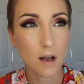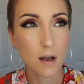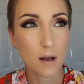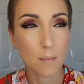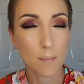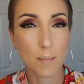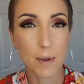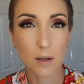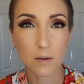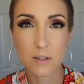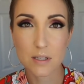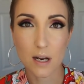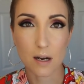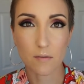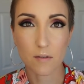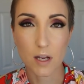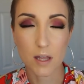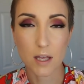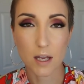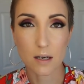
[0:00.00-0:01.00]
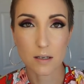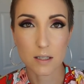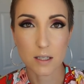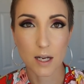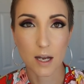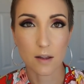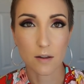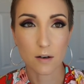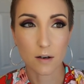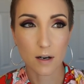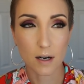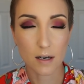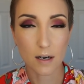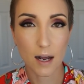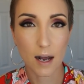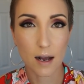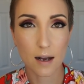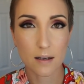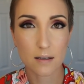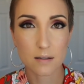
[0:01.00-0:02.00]
melt everything together. It
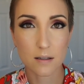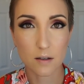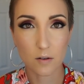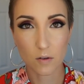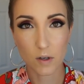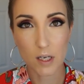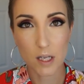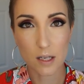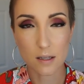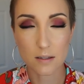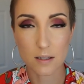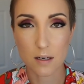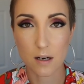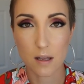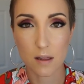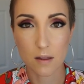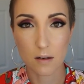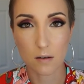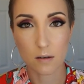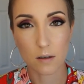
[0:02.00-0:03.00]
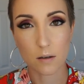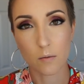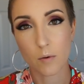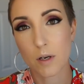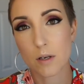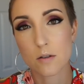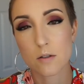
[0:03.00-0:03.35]
has ingredients in it that are going